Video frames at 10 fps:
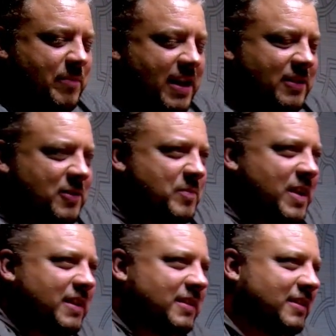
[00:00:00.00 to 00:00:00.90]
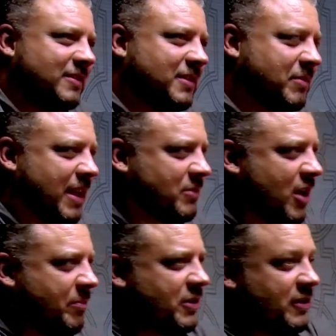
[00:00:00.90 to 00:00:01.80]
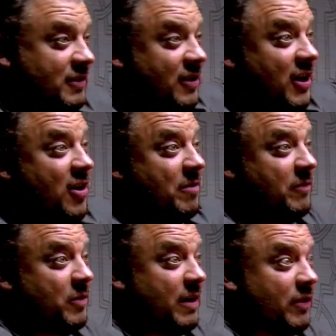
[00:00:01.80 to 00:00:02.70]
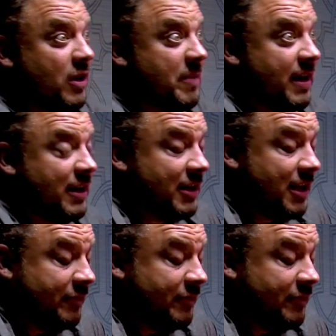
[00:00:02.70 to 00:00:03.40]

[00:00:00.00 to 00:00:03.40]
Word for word: about it too much, and mm-hmm. sometimes the opportunity's already gone before I thought about wrong, it.